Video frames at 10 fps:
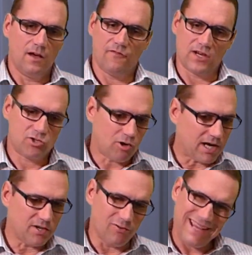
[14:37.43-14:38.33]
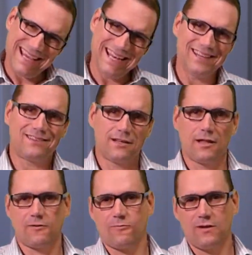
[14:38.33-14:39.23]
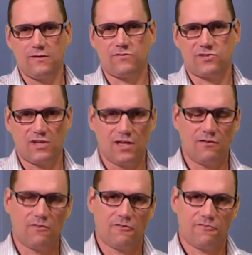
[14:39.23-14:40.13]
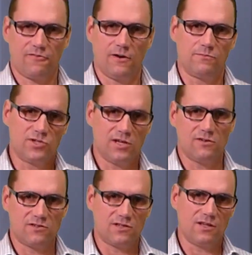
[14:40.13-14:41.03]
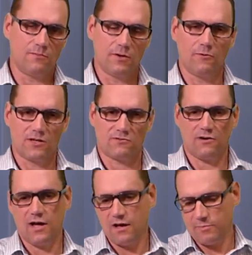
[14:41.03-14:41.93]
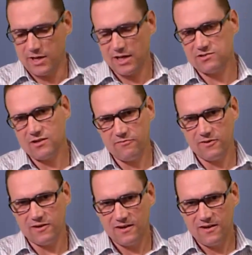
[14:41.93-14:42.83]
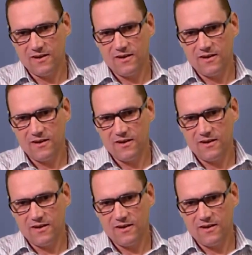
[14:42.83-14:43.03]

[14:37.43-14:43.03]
If I try to do anything like what you've seen from JUZ and MidwestRob and XHover,